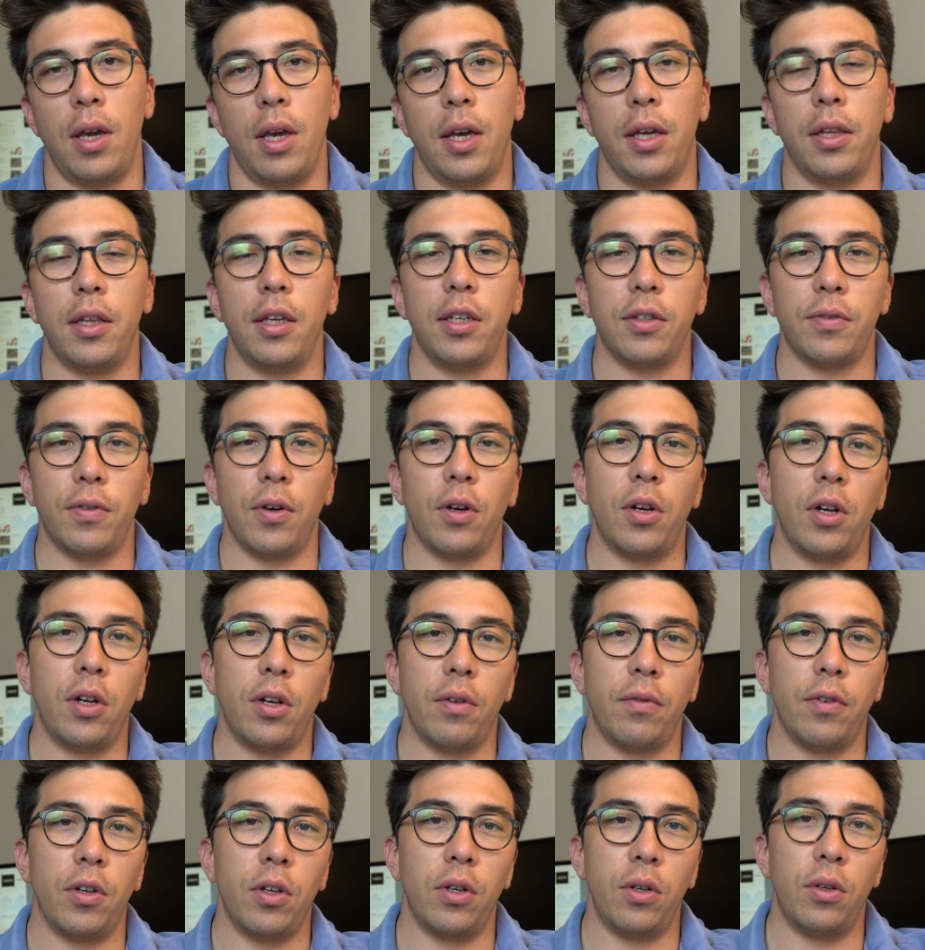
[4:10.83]
In these phone
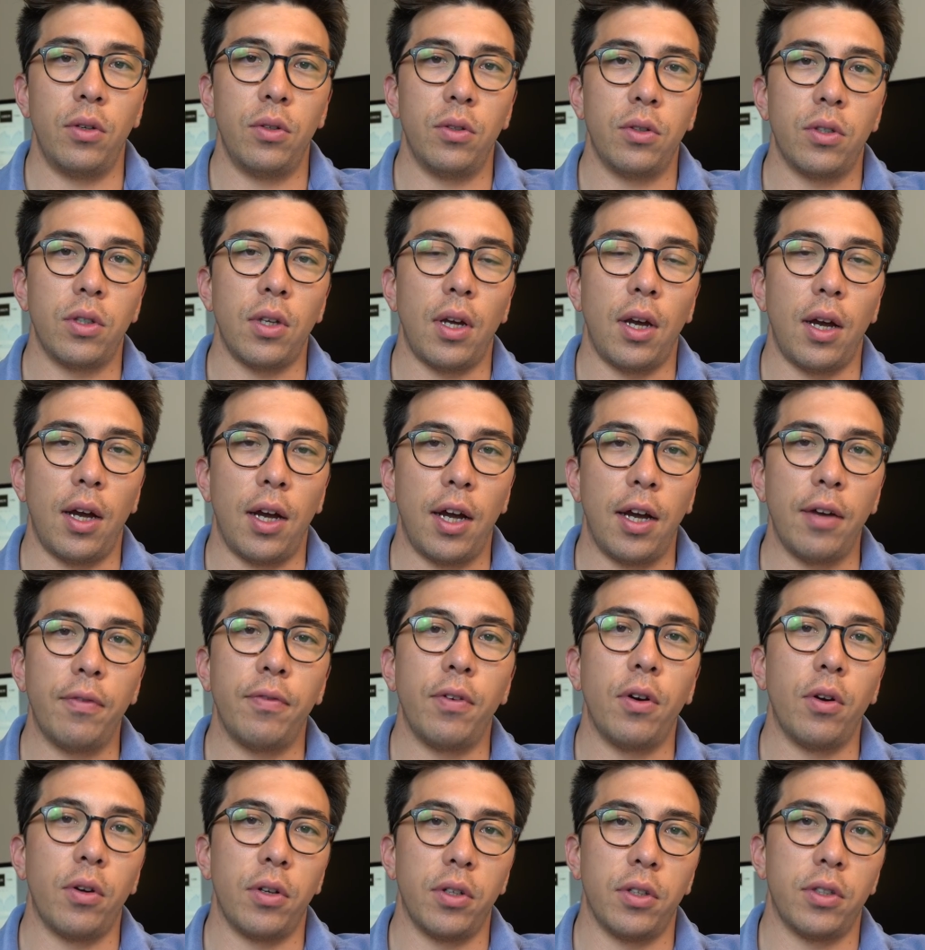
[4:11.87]
interviews, I
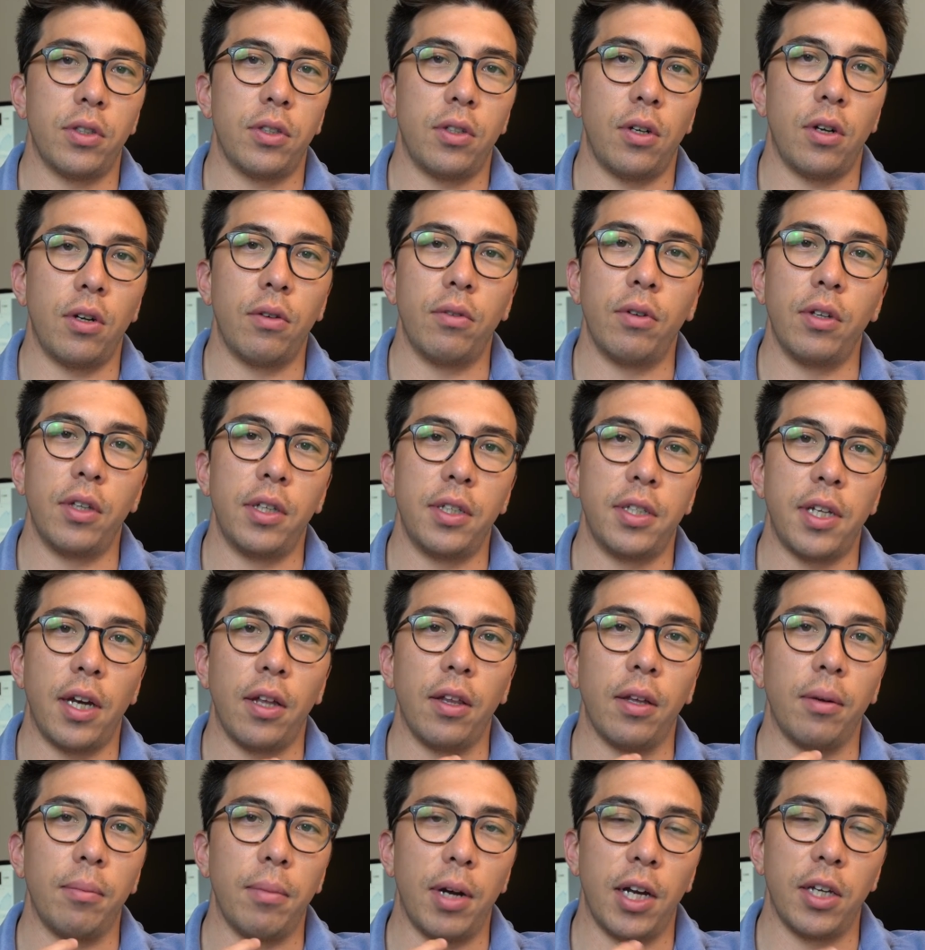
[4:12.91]
focused on really
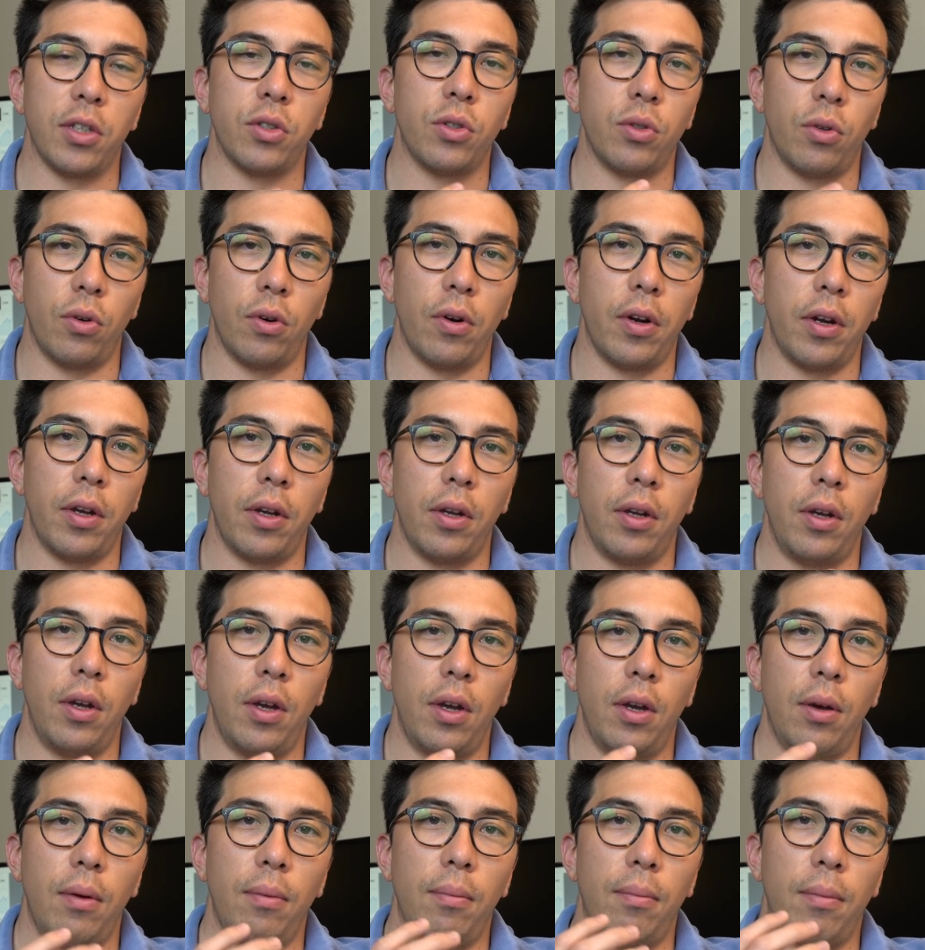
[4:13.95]
telling my story,
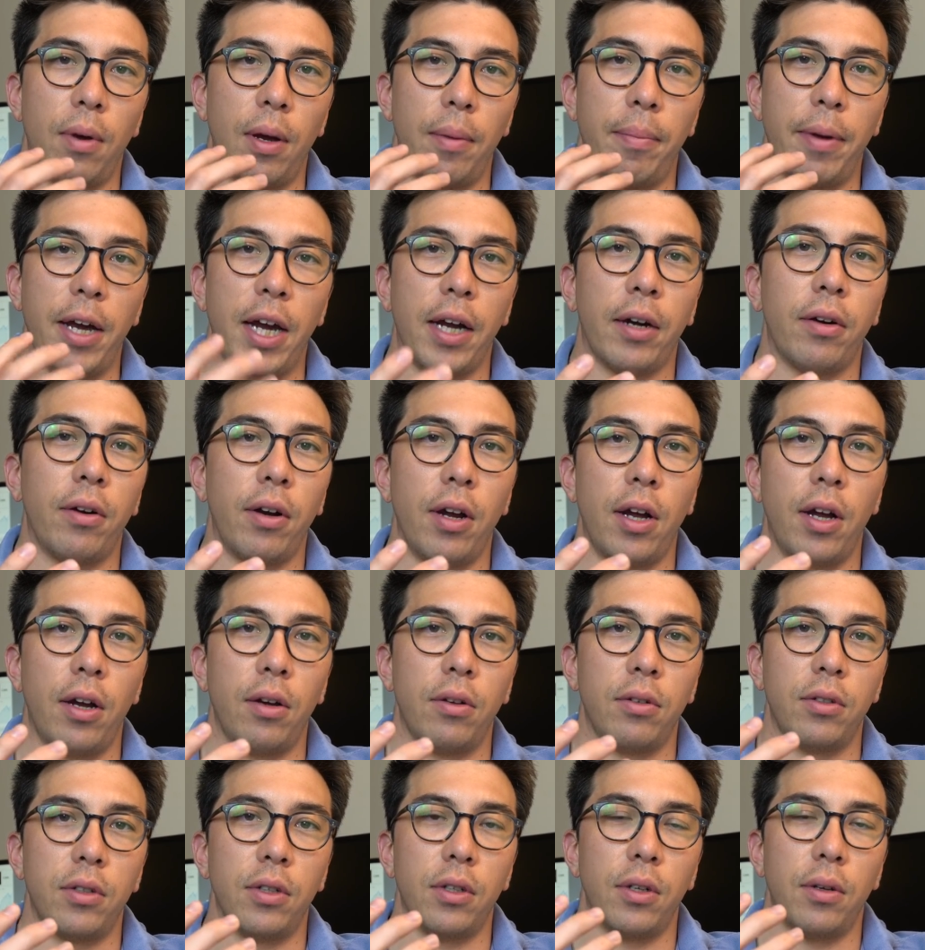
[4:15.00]
my
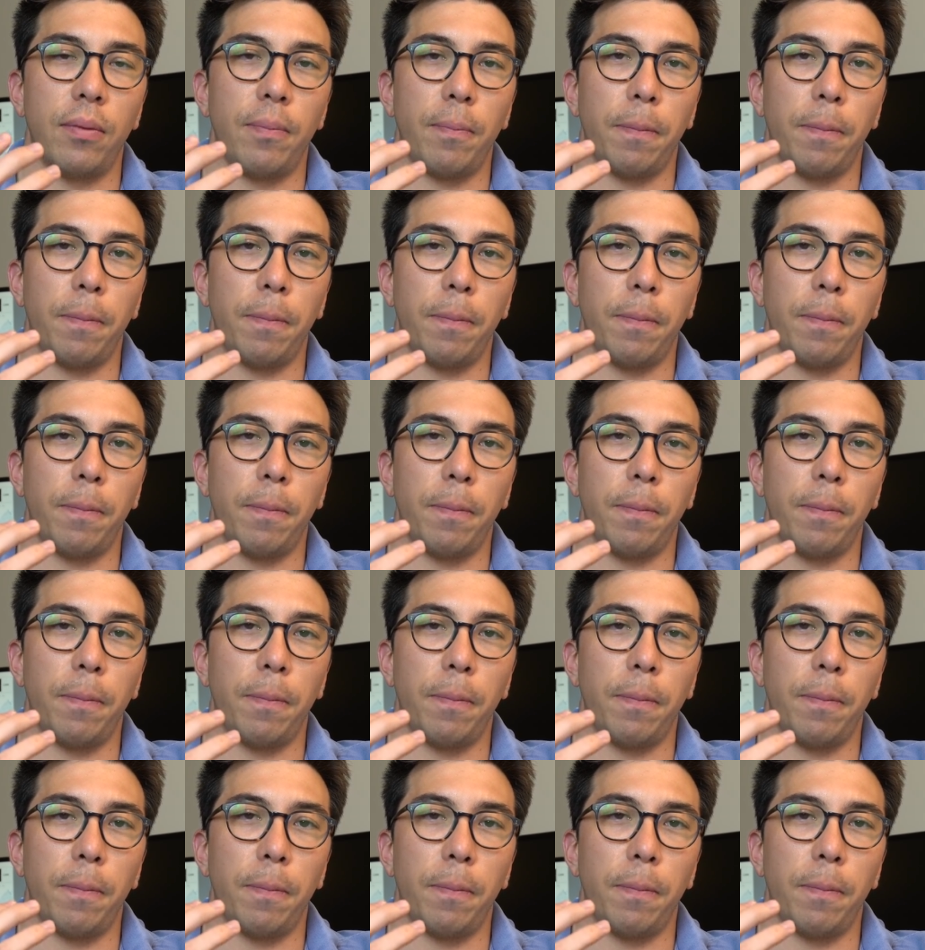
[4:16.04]
background,